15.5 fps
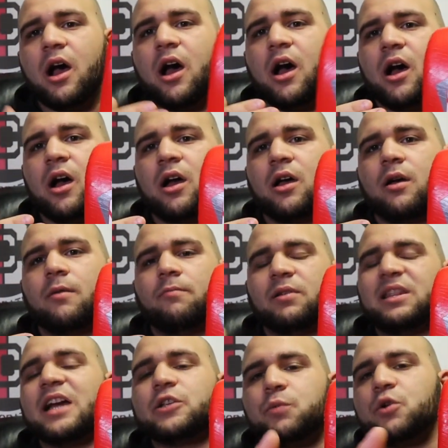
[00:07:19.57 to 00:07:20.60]

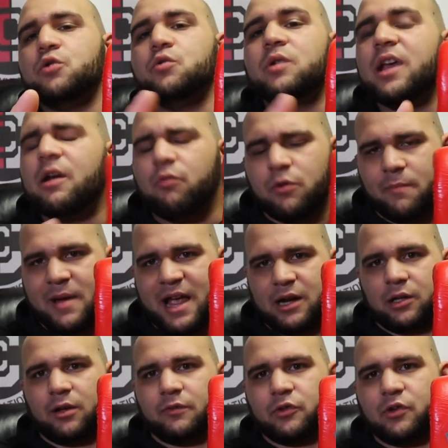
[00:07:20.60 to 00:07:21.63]
But that's what you get with
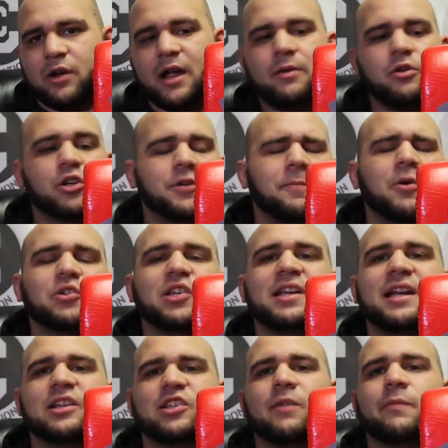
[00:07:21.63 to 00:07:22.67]
bag gloves, right? You're supposed to
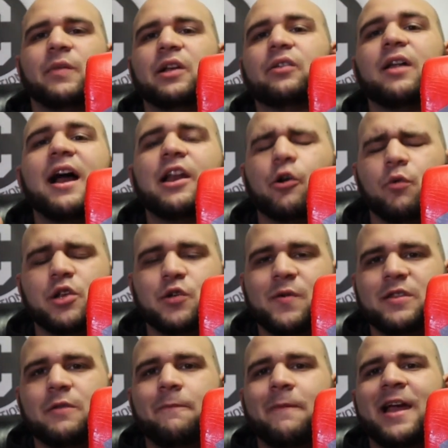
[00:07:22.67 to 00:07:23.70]
get something lighter when you
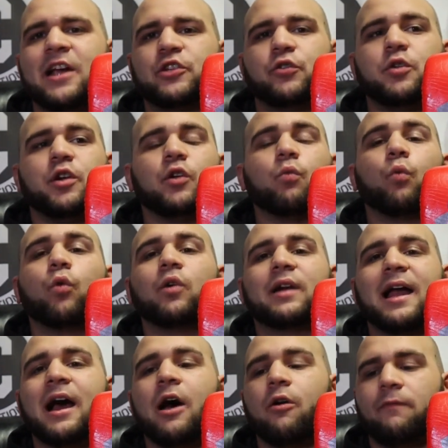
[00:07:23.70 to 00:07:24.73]
hit the bag so you can
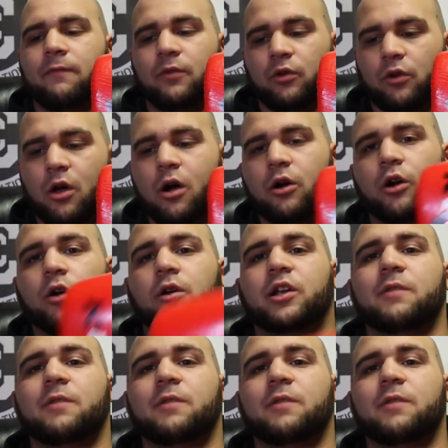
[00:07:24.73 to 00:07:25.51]
work out for longer.